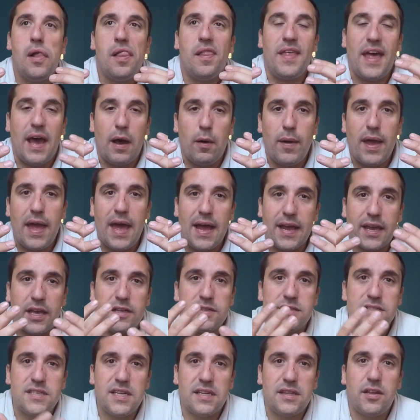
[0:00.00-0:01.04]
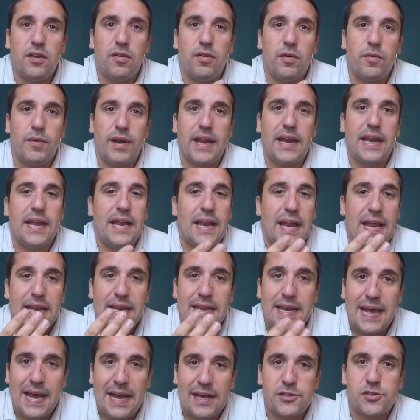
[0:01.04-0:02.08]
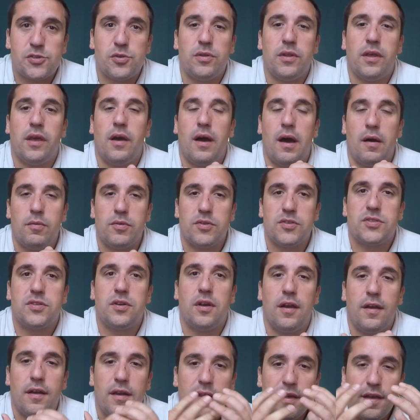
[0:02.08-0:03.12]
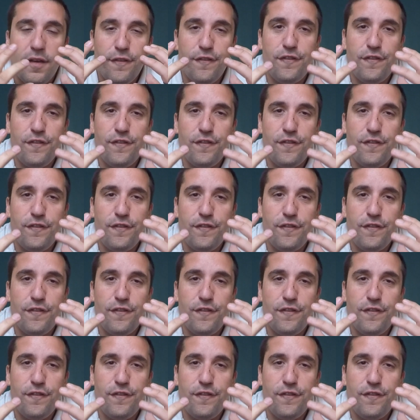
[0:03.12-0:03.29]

That way I can sit there and read it, and naturally I will start